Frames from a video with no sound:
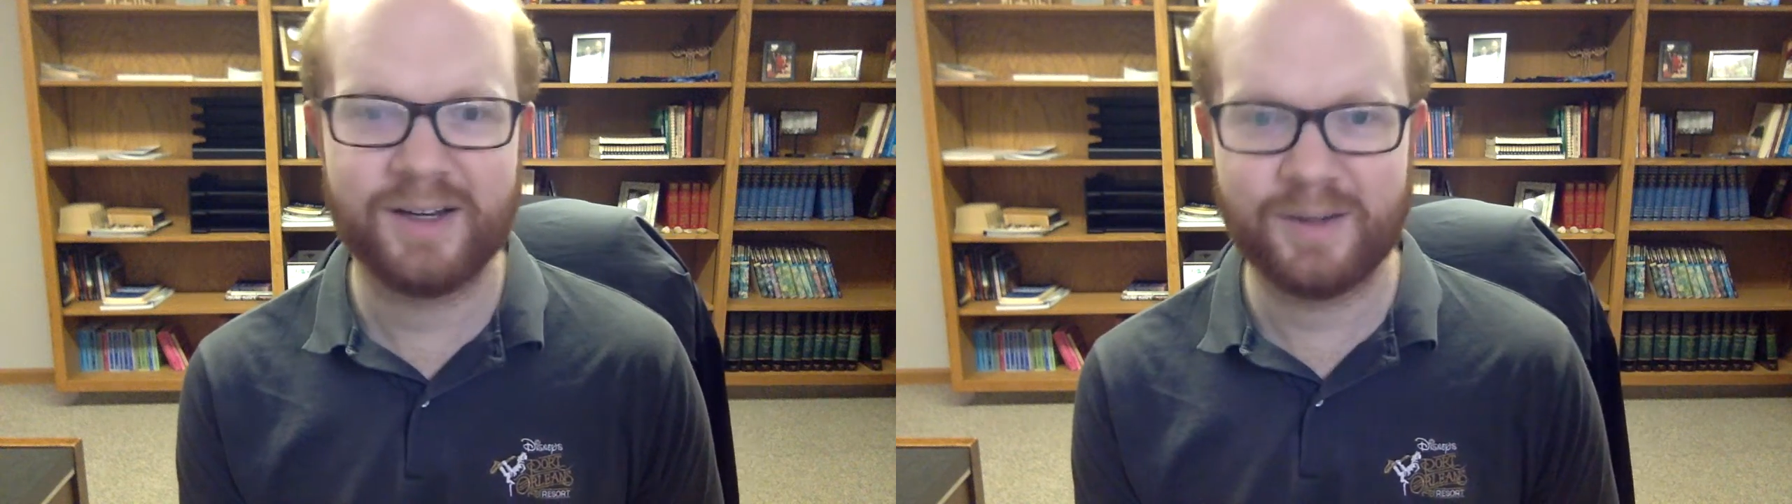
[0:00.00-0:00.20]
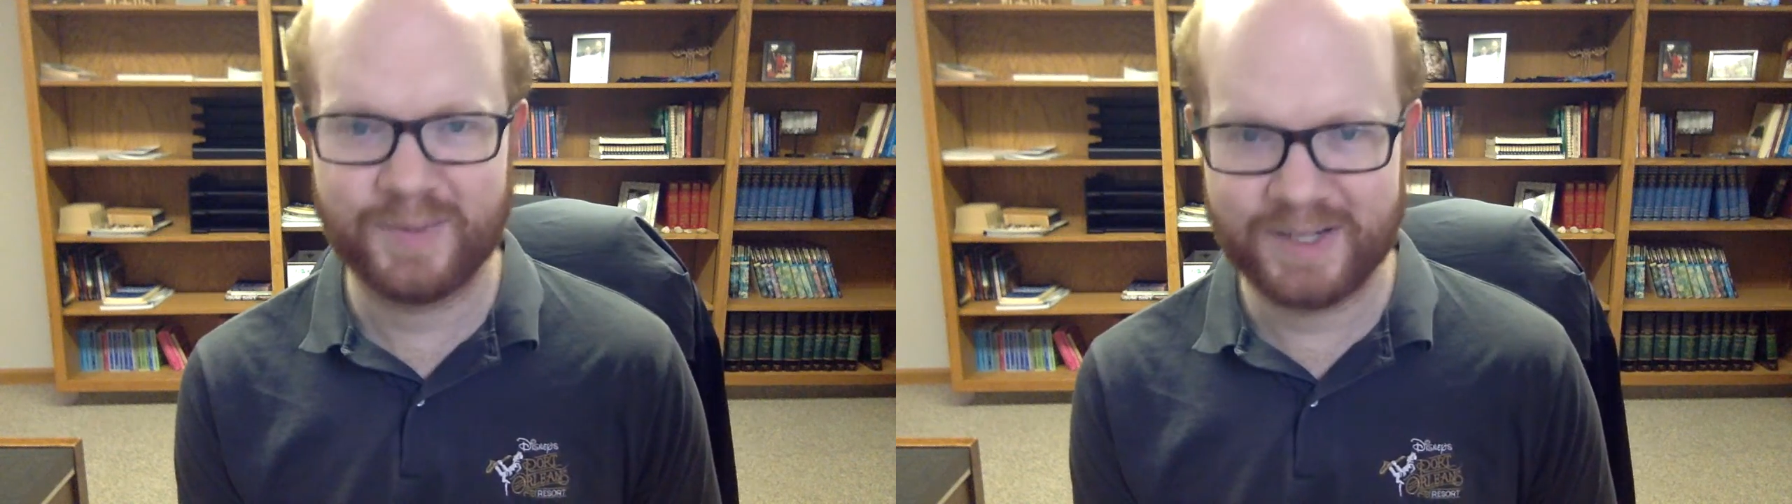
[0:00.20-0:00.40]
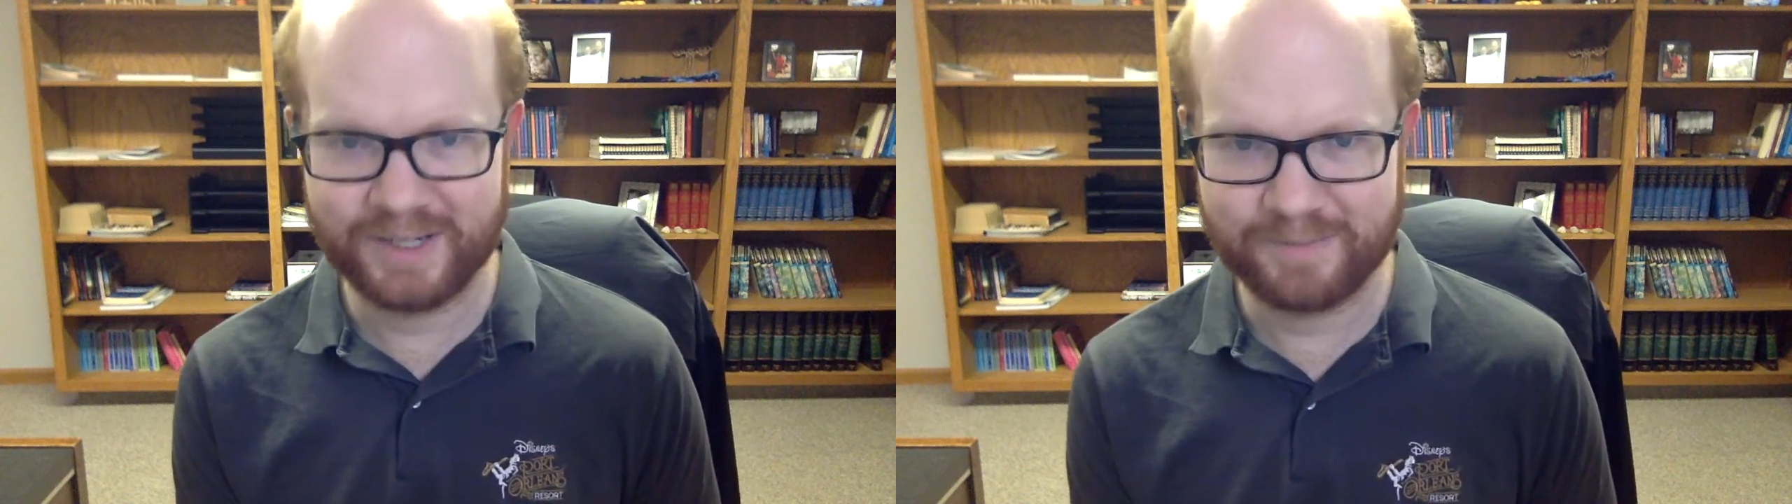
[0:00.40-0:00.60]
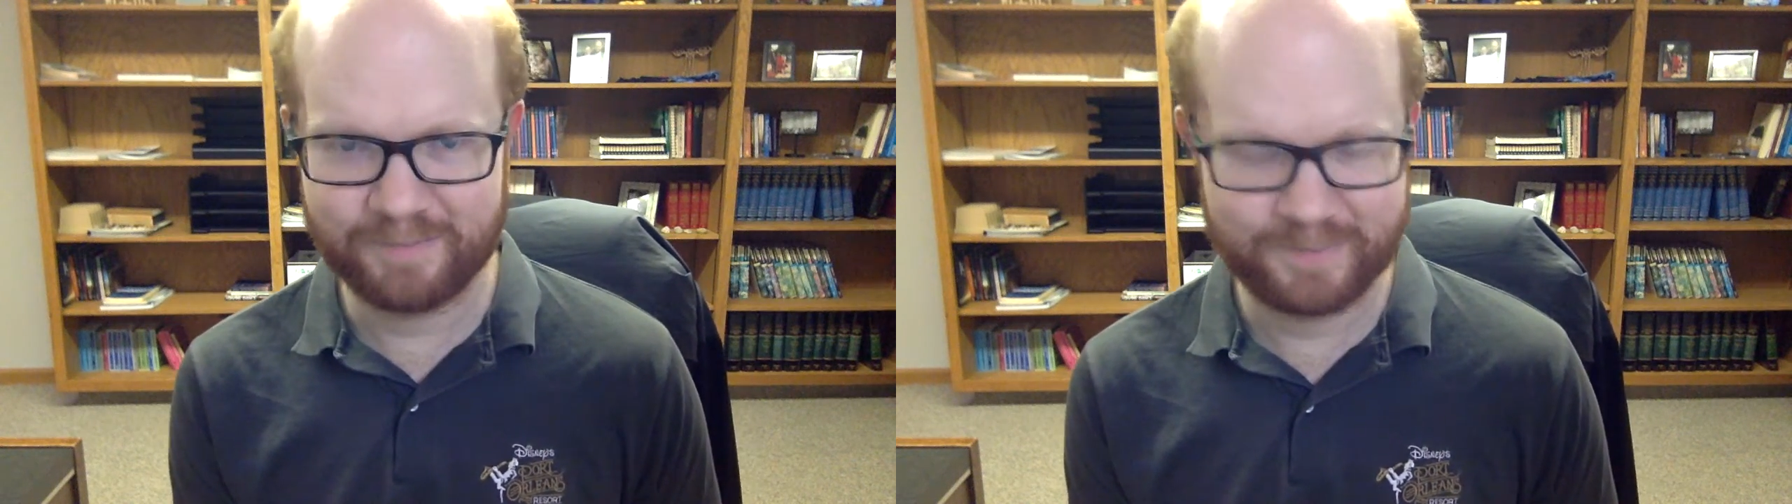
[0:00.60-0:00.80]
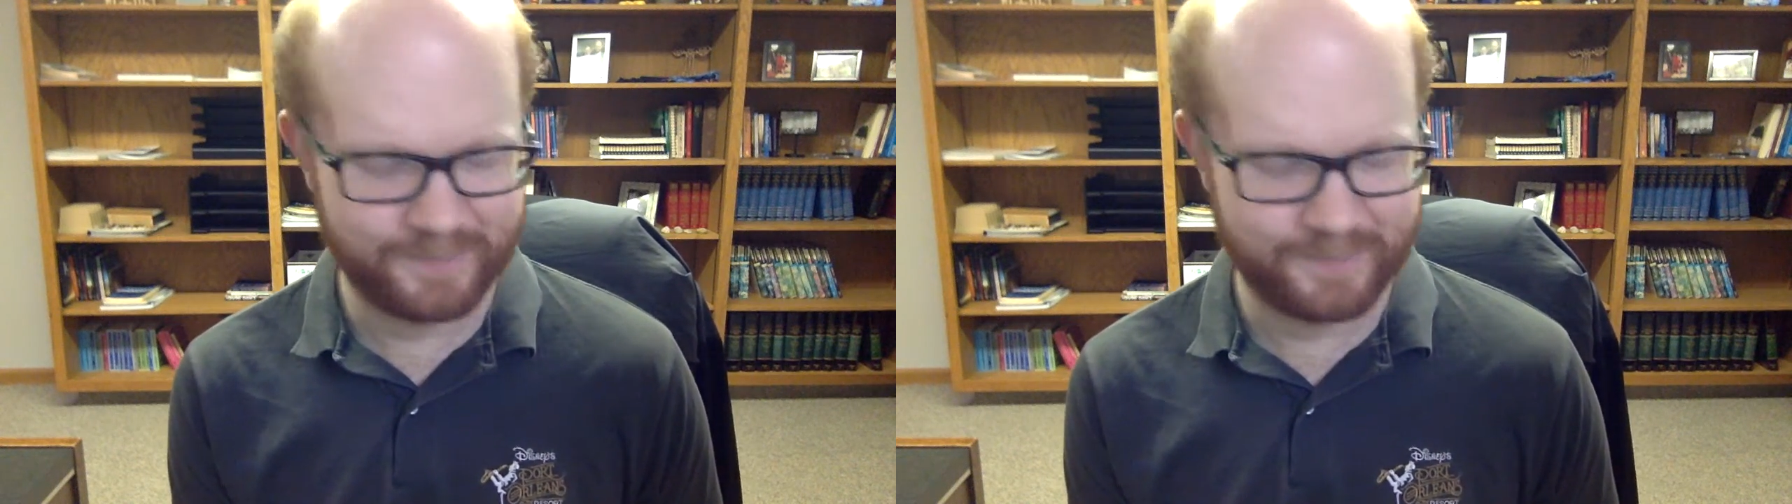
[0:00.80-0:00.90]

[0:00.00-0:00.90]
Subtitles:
Amen.